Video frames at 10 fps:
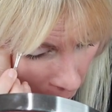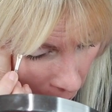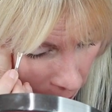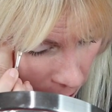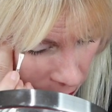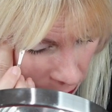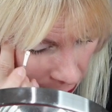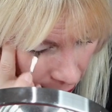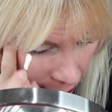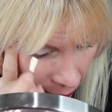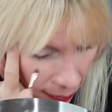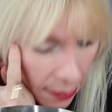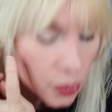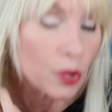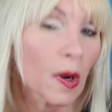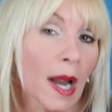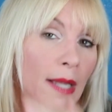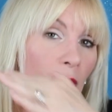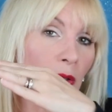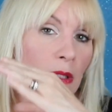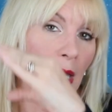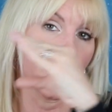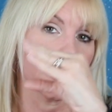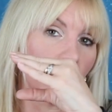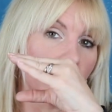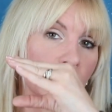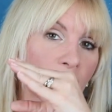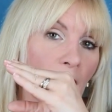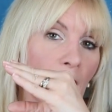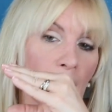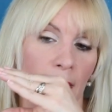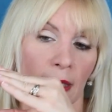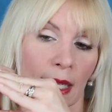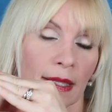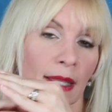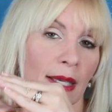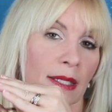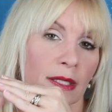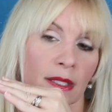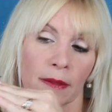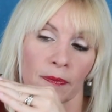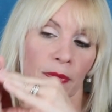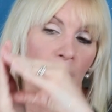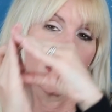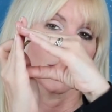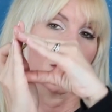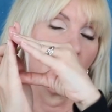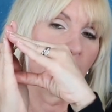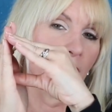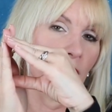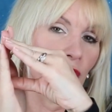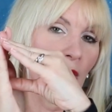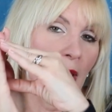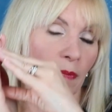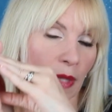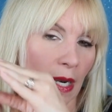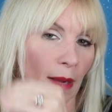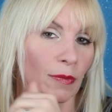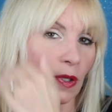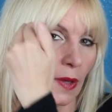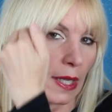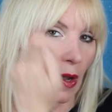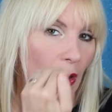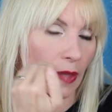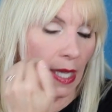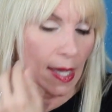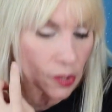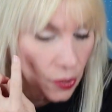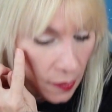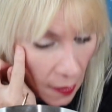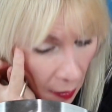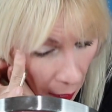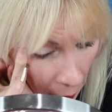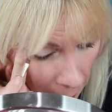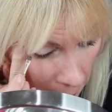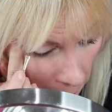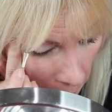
almost like a triangle laying on the side like this. So that's the shape that I'm doing on the edge of the eye.